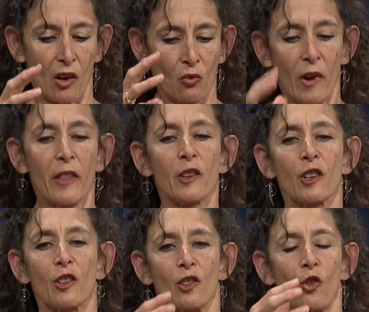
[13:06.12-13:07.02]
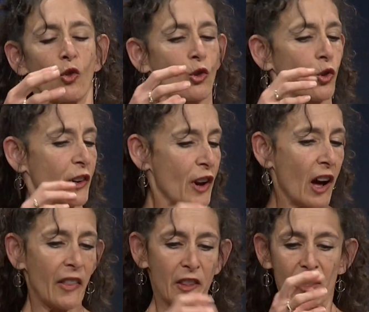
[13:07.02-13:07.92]
whether or
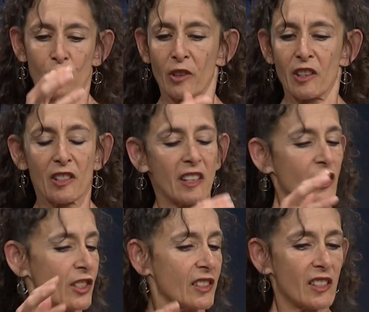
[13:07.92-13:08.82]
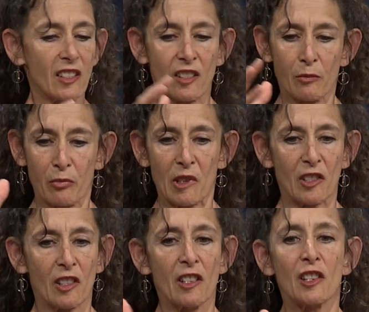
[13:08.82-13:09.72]
not these organizations,
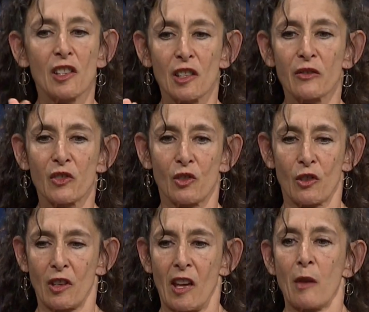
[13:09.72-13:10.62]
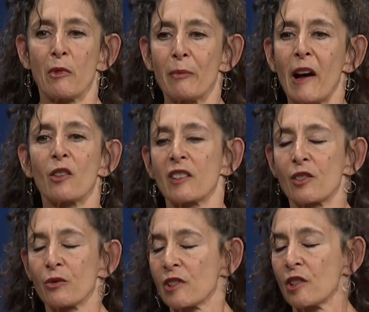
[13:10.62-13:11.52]
these initiatives came about as
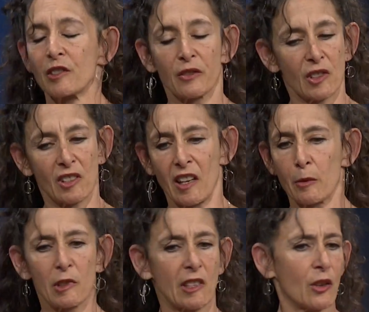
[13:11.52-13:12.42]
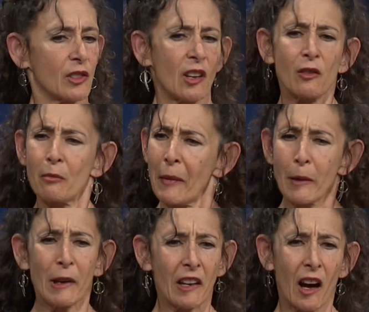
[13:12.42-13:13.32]
a result of Sustainable South Sound,
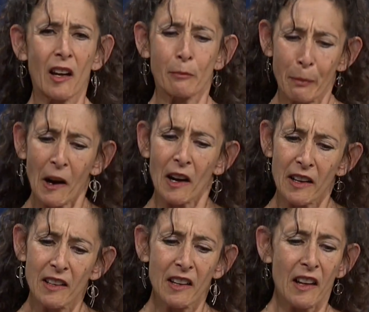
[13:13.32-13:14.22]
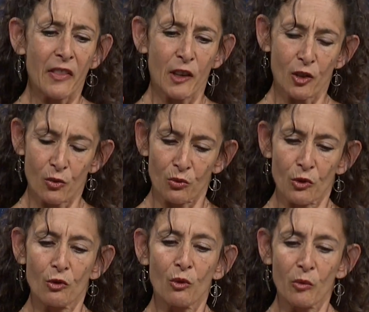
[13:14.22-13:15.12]
maybe not, but there's
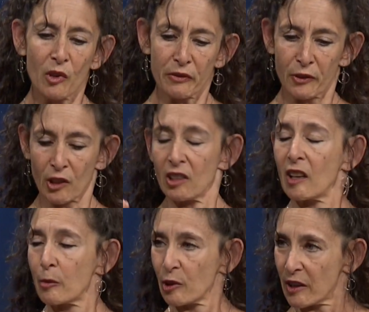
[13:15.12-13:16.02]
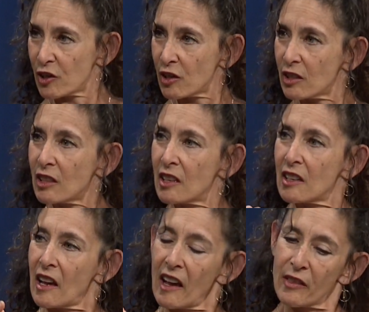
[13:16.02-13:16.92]
room for collaboration,
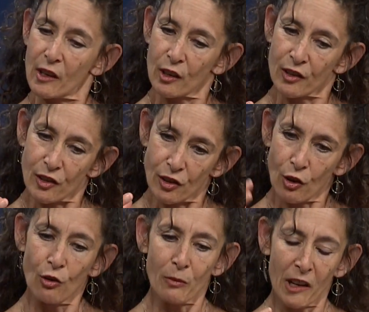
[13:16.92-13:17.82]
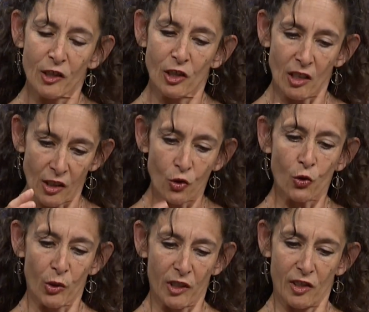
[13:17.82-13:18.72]
and there's so much
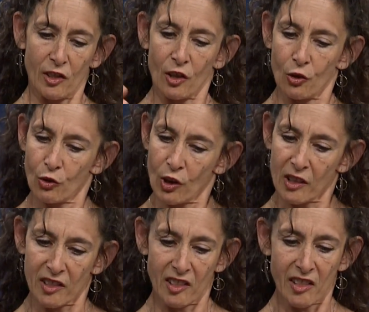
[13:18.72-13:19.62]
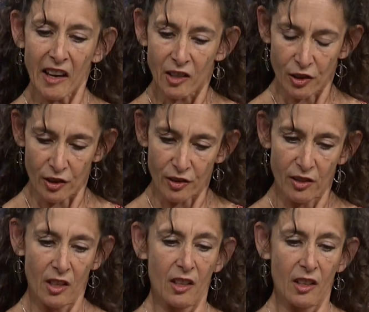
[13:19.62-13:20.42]
interest across sectors